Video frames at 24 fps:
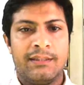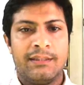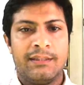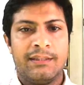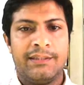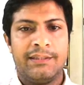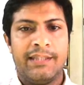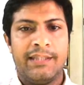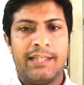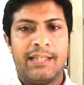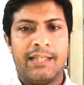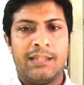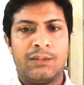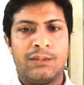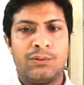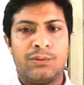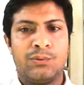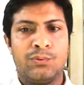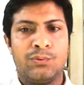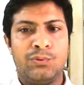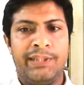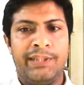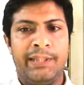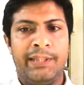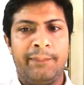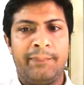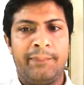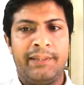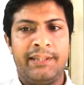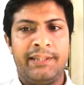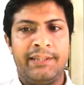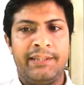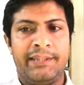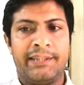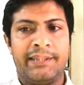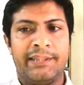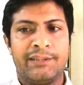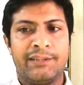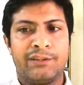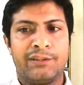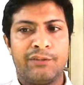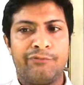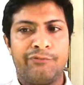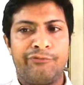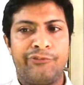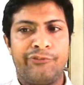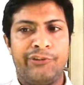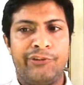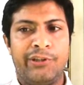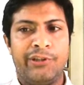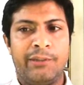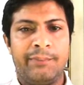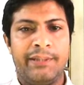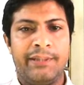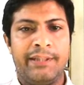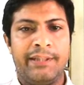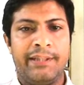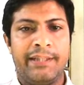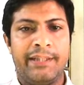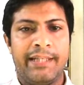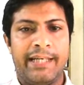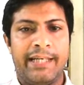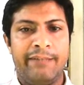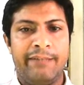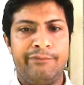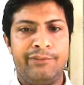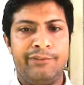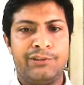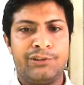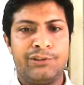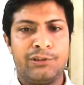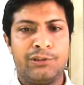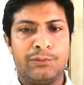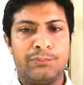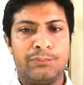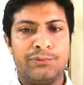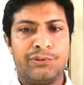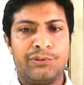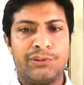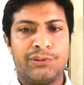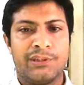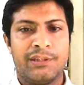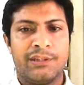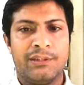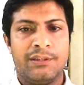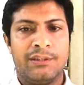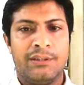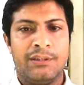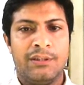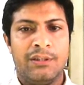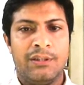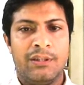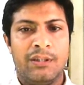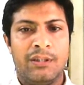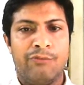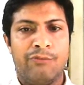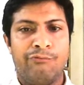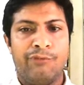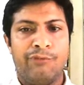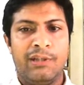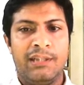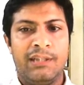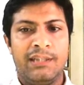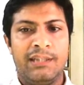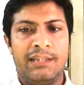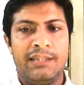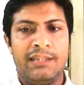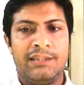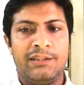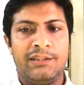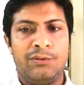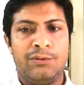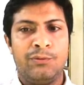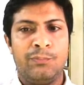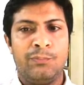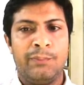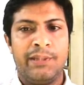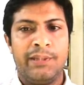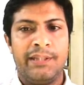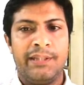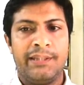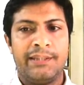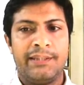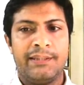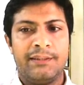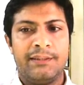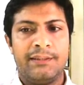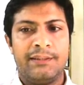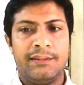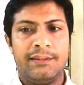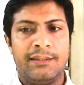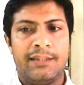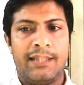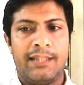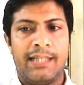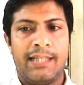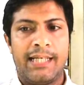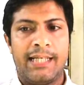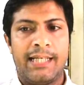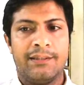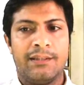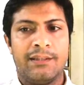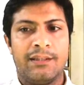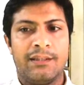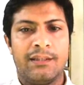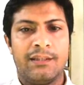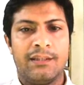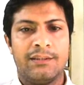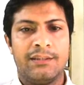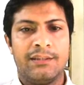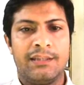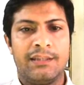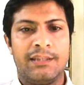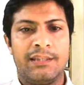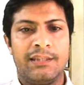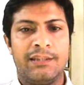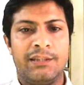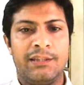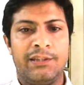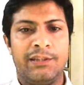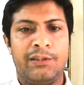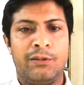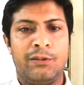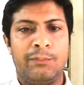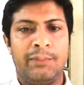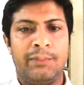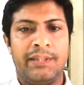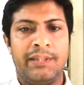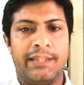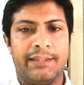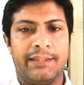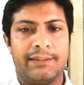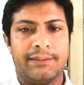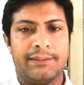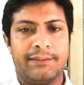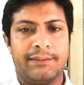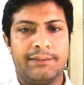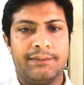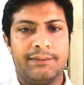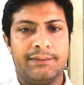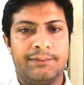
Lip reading: There are two independent degrees of freedom in F distribution, one in the numerator and the other in the denominator.